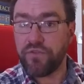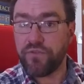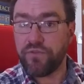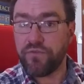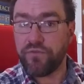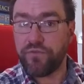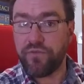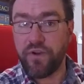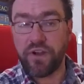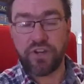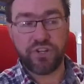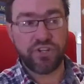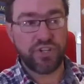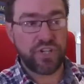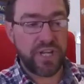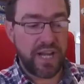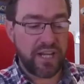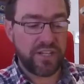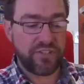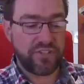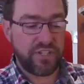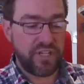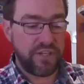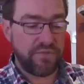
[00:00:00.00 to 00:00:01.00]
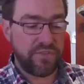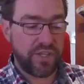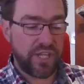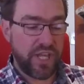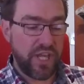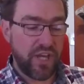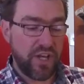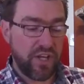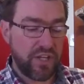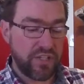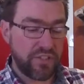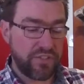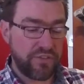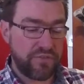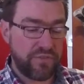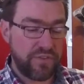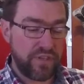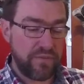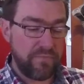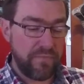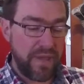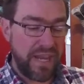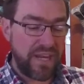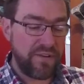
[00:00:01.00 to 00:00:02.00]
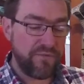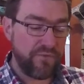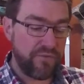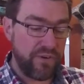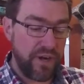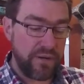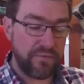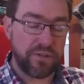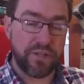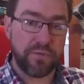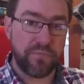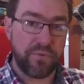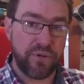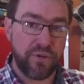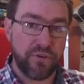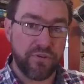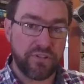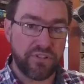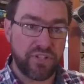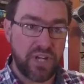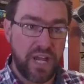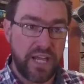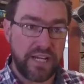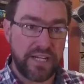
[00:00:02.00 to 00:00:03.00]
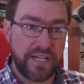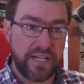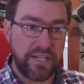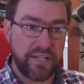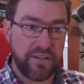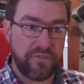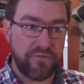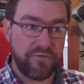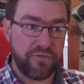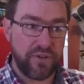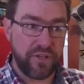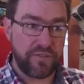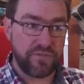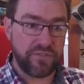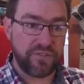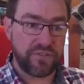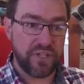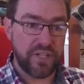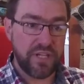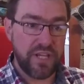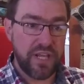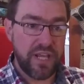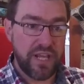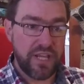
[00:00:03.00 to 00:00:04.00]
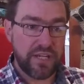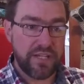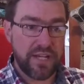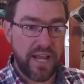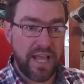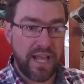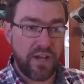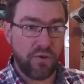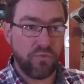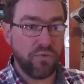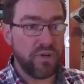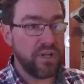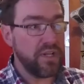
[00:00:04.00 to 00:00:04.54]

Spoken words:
functionality of the cards for the mainframe computer is slightly different. Now,